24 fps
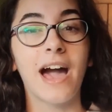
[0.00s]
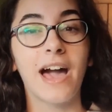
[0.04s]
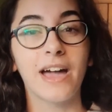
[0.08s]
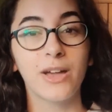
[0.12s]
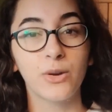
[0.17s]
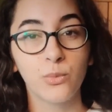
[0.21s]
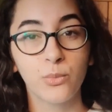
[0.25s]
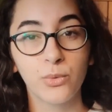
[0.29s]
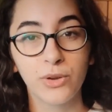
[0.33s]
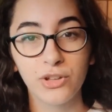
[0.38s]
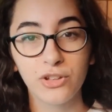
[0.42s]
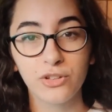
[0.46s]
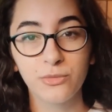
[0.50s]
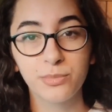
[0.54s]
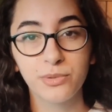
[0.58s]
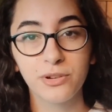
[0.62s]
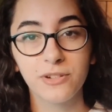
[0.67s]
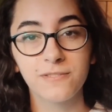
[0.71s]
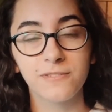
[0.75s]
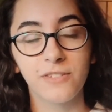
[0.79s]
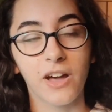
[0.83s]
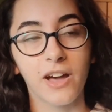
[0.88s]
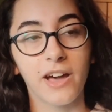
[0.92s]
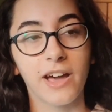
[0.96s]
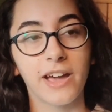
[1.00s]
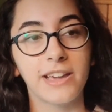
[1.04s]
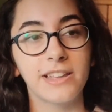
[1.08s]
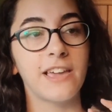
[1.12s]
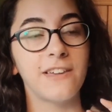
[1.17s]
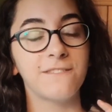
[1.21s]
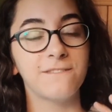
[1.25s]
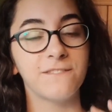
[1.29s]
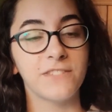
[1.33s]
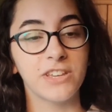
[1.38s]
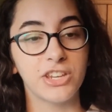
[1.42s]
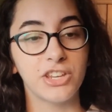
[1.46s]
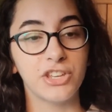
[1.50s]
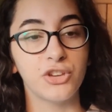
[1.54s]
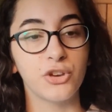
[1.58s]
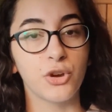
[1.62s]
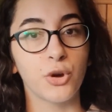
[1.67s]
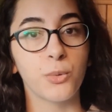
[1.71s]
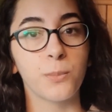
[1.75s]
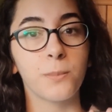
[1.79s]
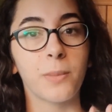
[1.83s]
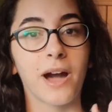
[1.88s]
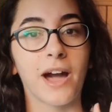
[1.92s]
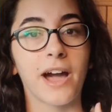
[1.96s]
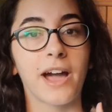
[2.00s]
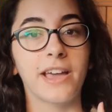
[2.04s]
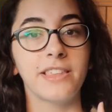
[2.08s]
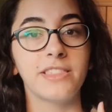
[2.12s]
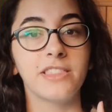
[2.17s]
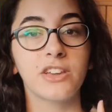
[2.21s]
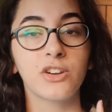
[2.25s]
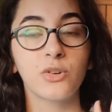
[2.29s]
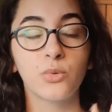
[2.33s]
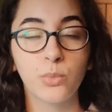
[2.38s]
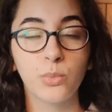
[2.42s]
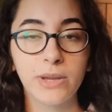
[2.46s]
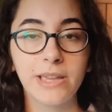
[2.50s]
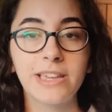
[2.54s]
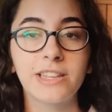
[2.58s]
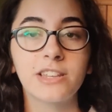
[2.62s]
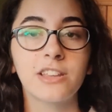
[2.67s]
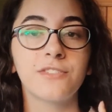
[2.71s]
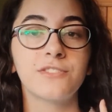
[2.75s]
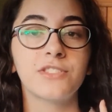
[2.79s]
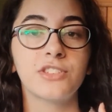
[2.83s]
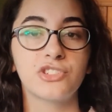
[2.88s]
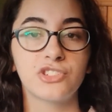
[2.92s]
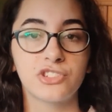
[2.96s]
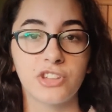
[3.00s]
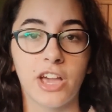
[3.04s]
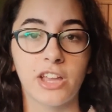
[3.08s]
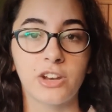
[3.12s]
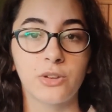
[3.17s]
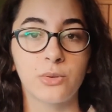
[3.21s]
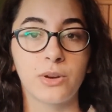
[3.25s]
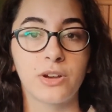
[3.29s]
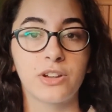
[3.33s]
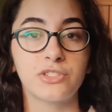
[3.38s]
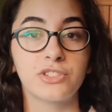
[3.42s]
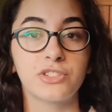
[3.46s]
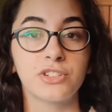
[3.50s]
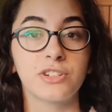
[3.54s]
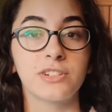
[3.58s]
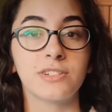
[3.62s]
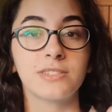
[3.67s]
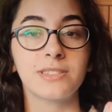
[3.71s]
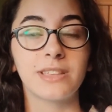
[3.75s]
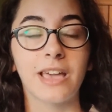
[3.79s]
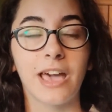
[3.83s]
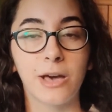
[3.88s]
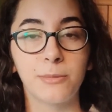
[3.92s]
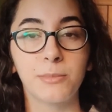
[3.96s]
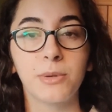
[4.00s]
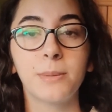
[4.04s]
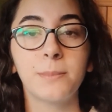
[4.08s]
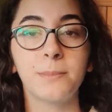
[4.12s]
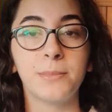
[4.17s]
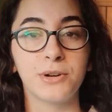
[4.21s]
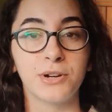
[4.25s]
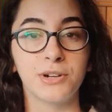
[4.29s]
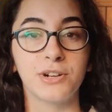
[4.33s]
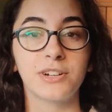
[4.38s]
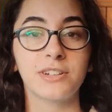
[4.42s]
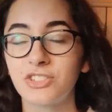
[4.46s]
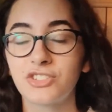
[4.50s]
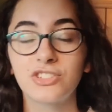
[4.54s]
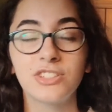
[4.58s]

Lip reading: I will provide a video by the queen of the Shadowhunters, Emma Books.